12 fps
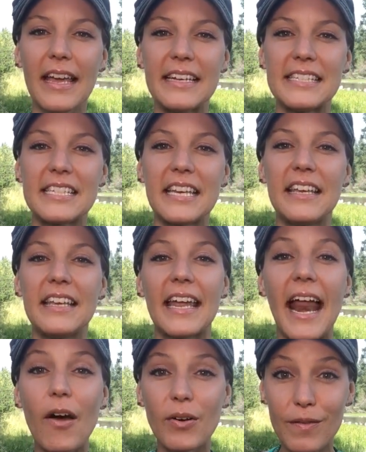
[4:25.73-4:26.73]
is to
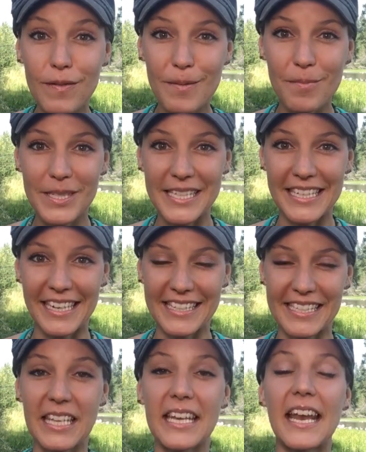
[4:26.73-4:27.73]
get out of the
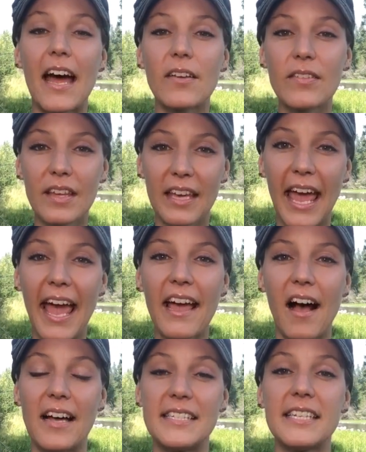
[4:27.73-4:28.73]
busyness, get out of the
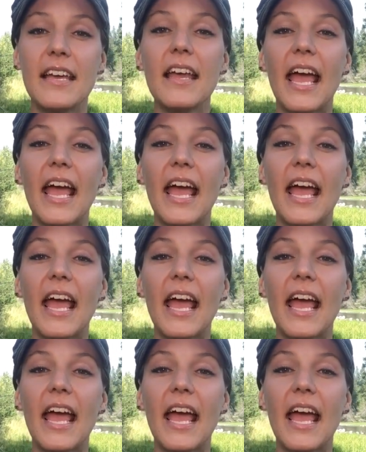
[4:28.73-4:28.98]
chaos,